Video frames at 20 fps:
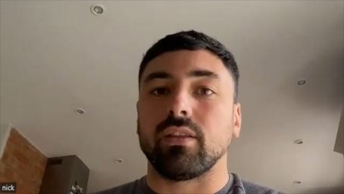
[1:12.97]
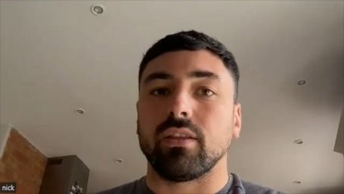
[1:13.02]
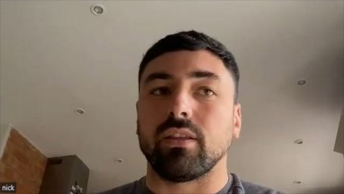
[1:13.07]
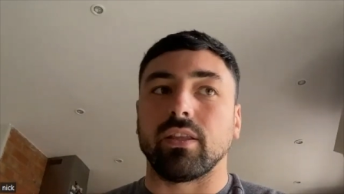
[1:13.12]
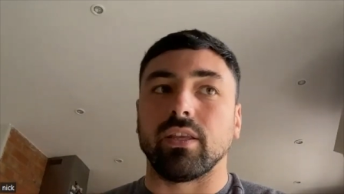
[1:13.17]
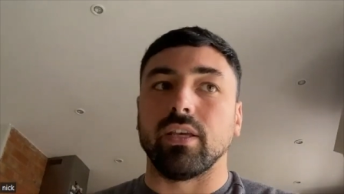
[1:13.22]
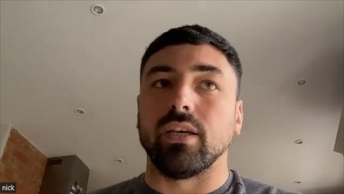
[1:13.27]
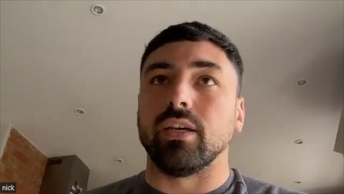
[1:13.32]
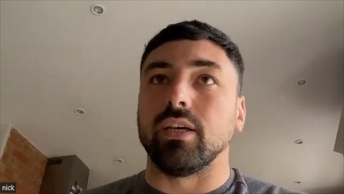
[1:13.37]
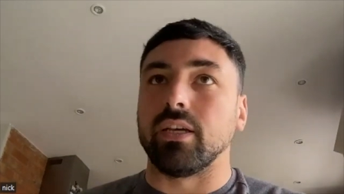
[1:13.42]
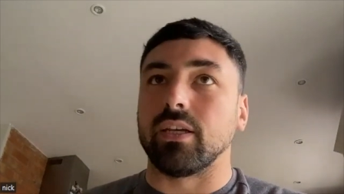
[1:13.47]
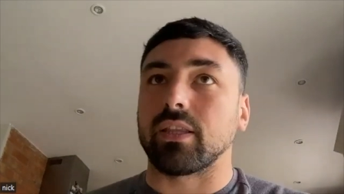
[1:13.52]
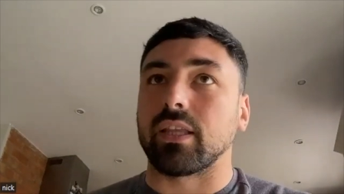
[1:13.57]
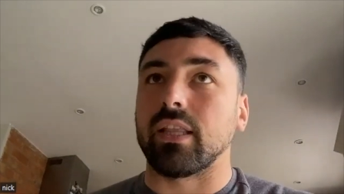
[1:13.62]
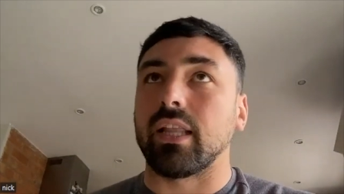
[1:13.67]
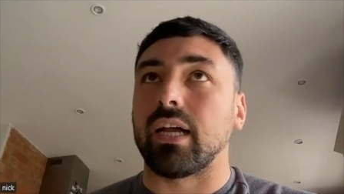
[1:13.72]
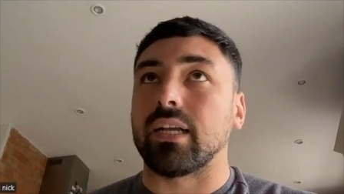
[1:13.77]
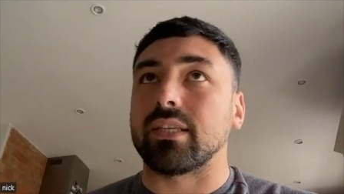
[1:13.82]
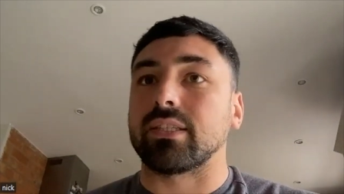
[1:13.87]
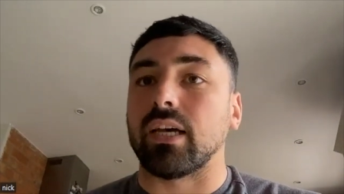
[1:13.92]
The
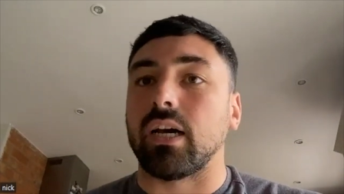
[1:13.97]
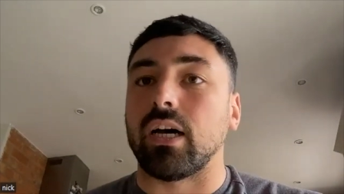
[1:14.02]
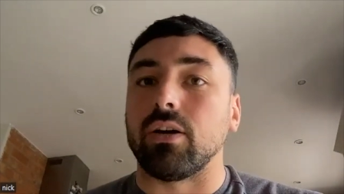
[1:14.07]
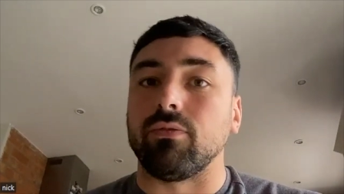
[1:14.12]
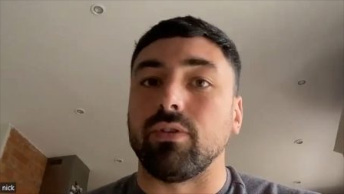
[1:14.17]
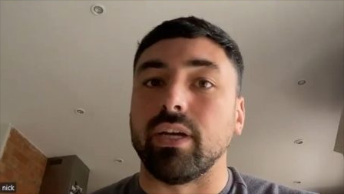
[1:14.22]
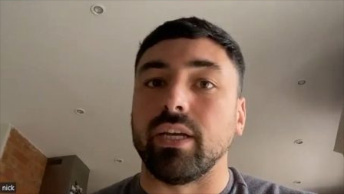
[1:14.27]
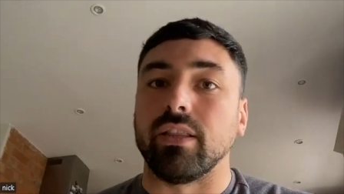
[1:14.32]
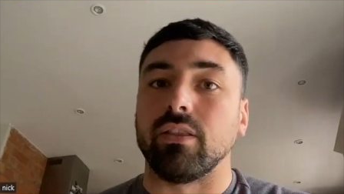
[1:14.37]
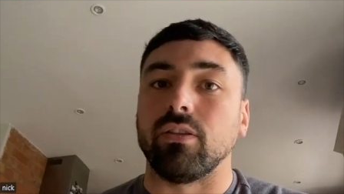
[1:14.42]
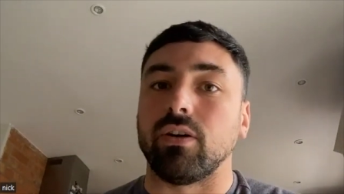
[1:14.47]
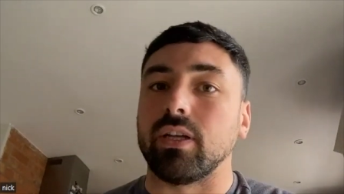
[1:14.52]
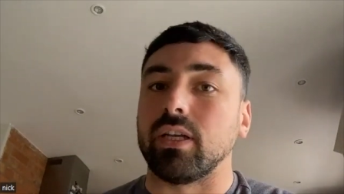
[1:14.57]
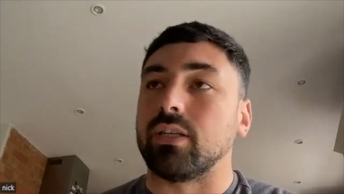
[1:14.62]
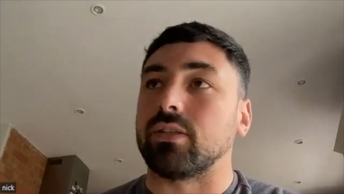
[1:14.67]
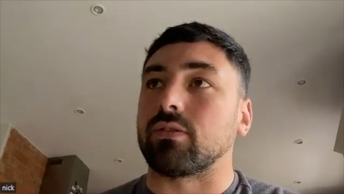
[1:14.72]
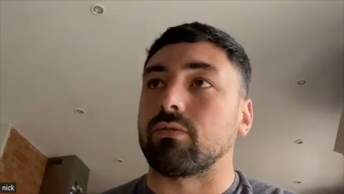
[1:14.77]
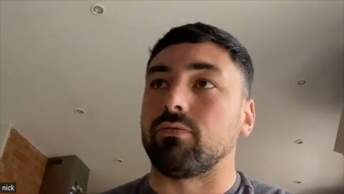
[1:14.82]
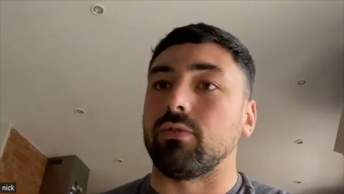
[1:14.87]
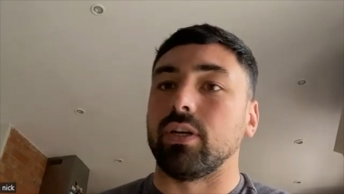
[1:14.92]
lads that are in, like,
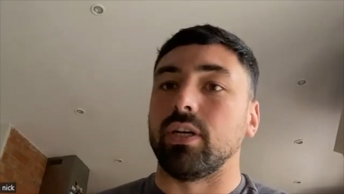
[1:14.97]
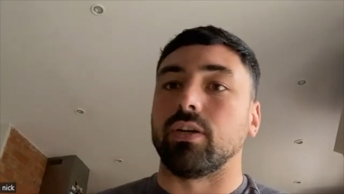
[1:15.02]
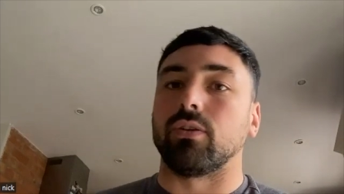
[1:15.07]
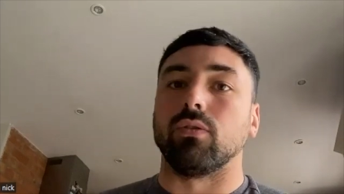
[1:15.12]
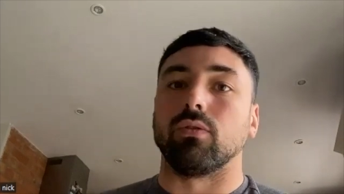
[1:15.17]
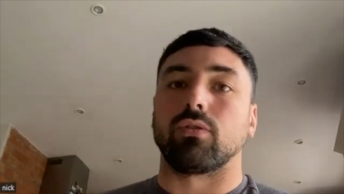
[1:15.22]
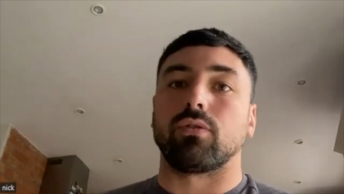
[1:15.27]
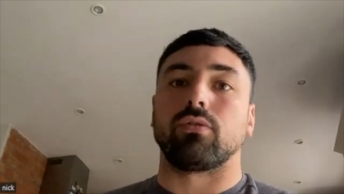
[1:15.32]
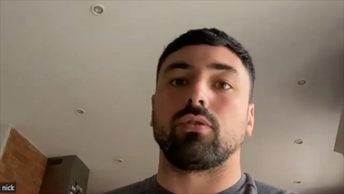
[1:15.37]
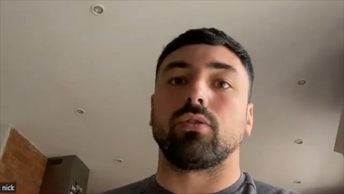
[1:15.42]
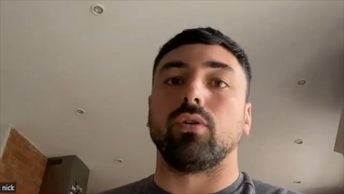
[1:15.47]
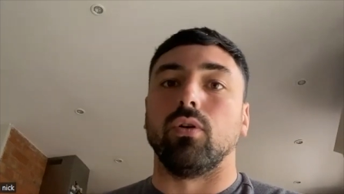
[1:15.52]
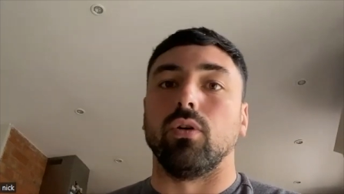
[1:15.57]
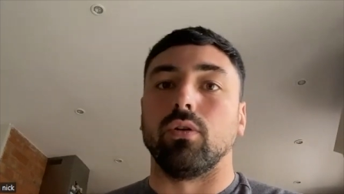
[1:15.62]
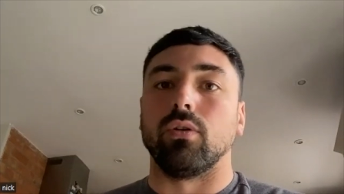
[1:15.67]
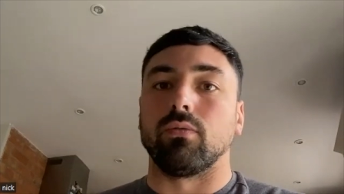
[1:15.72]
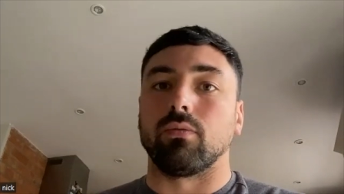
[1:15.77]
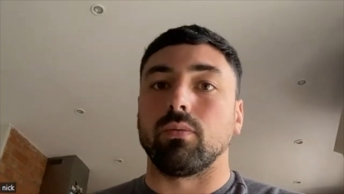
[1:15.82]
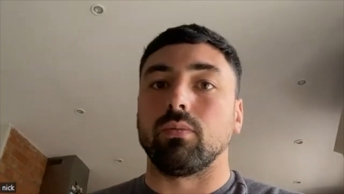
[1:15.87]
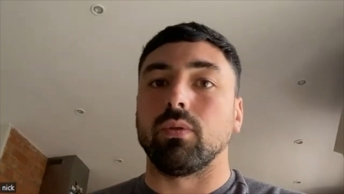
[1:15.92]
is a really good core.